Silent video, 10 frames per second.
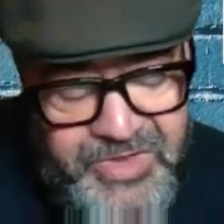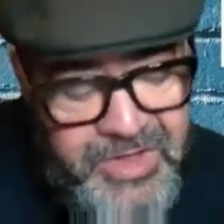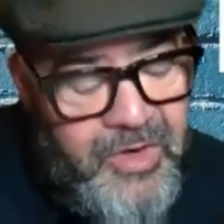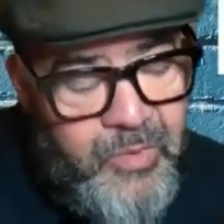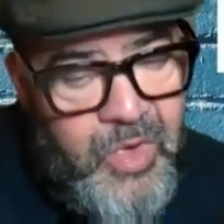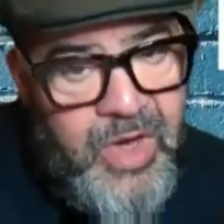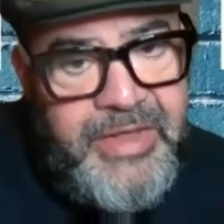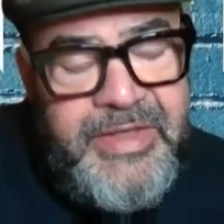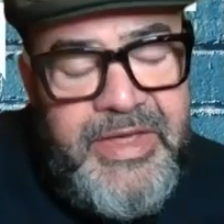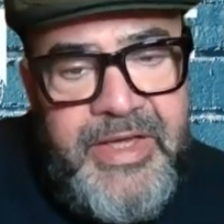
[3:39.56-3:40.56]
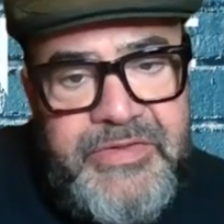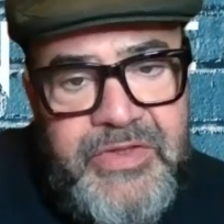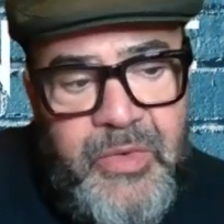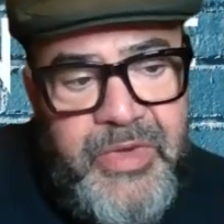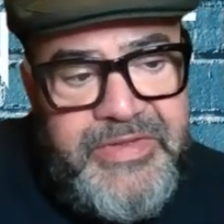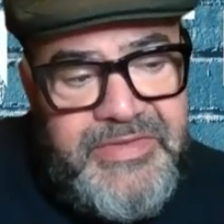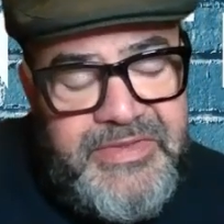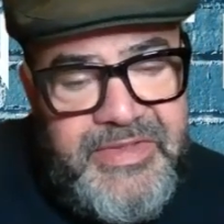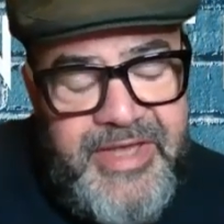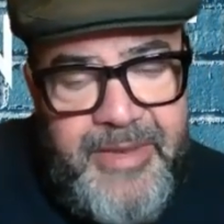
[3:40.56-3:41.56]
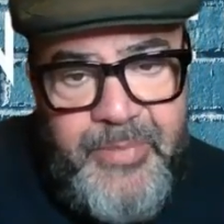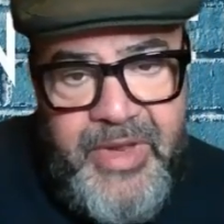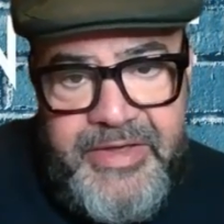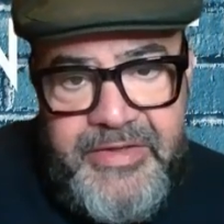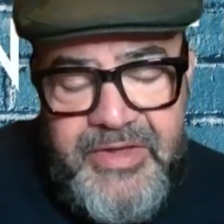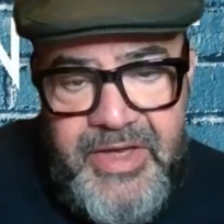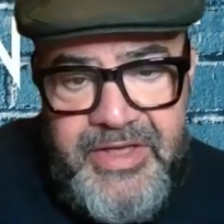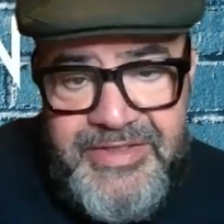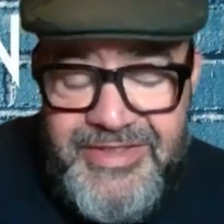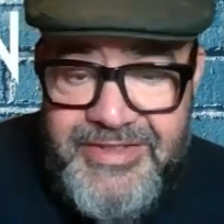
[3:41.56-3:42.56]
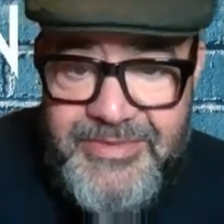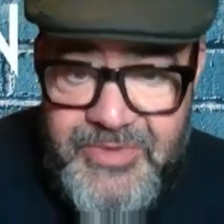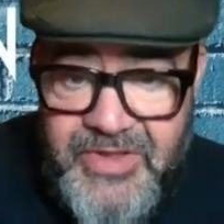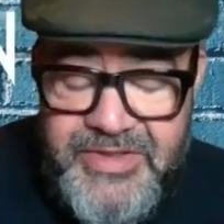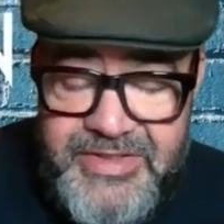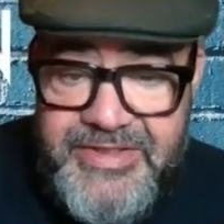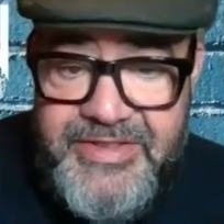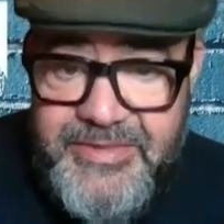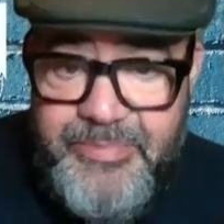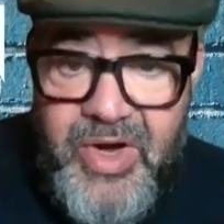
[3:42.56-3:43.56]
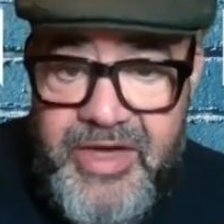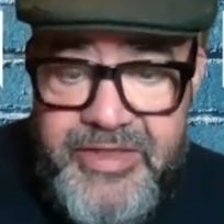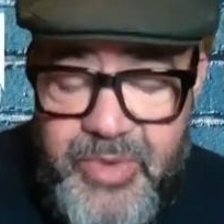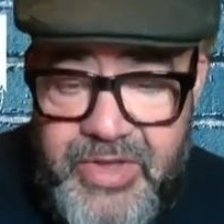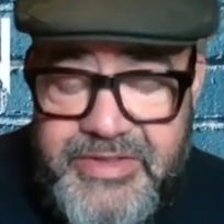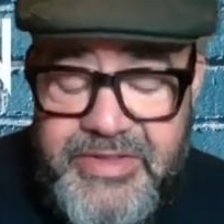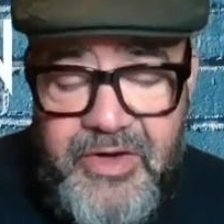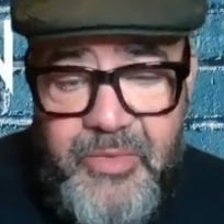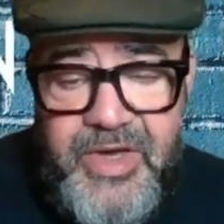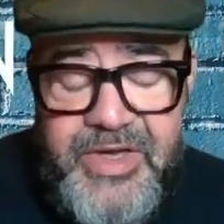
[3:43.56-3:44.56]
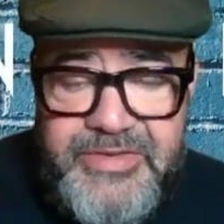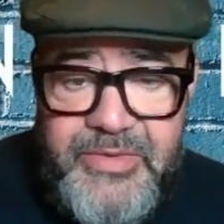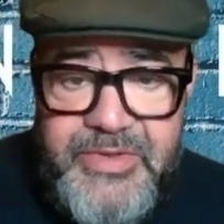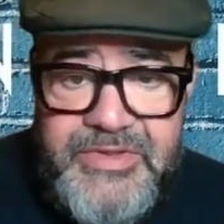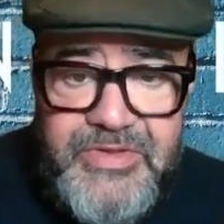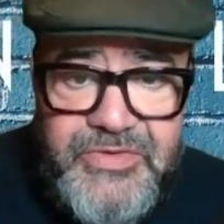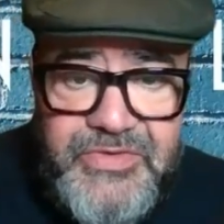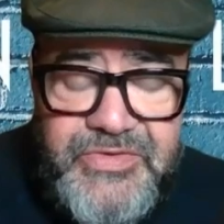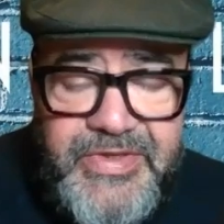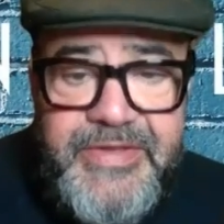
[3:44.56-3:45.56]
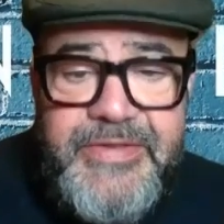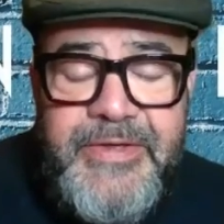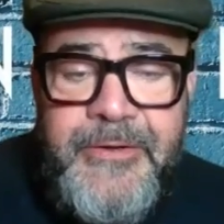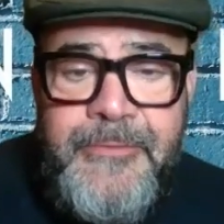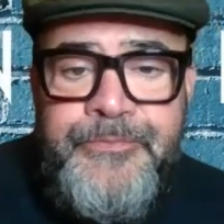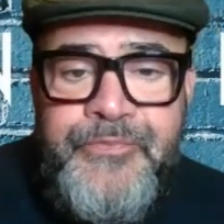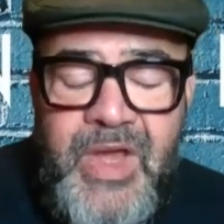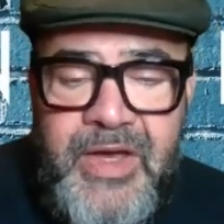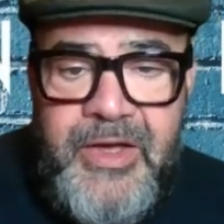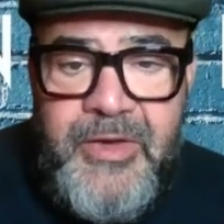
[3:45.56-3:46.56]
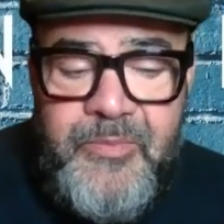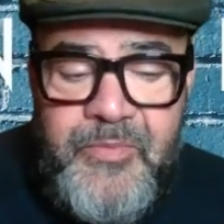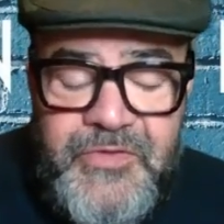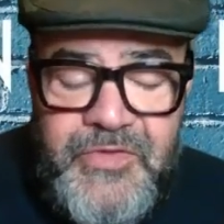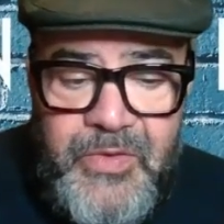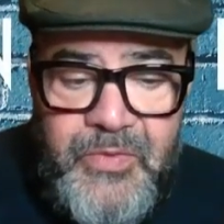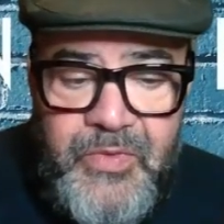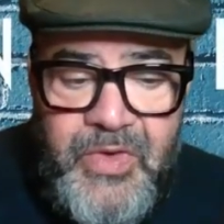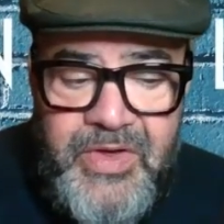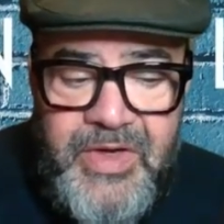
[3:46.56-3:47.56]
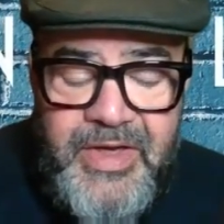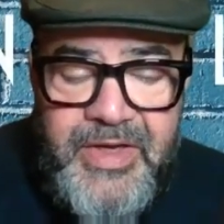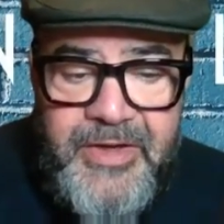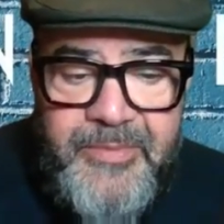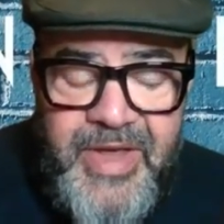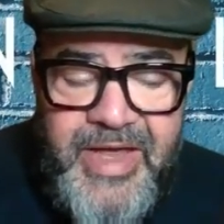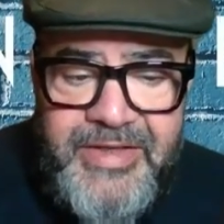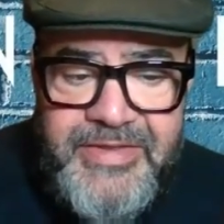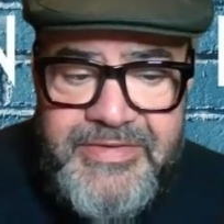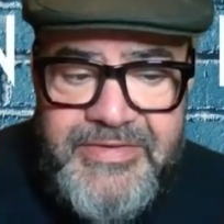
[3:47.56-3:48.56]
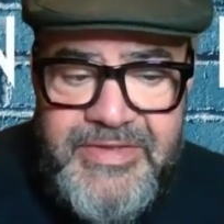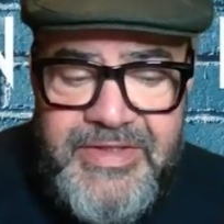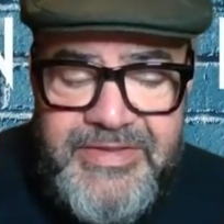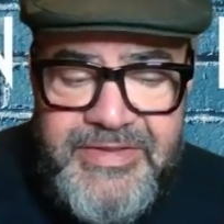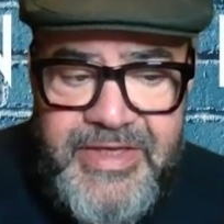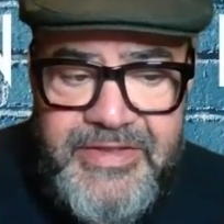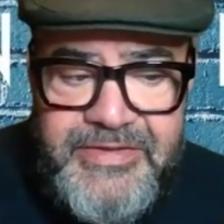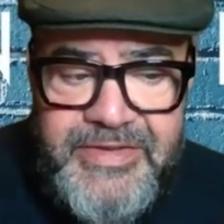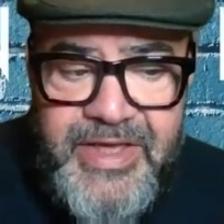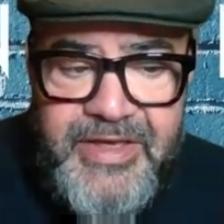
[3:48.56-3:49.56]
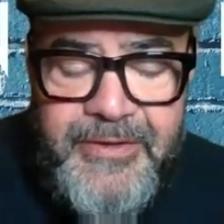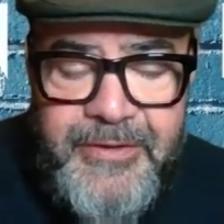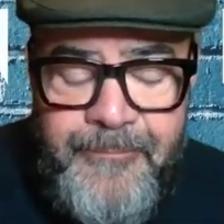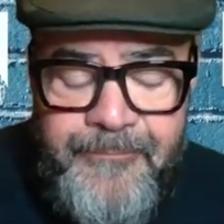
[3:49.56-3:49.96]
DIY SOS campaign. It's inspired by DIY SOS, I should say. Egg is keen to get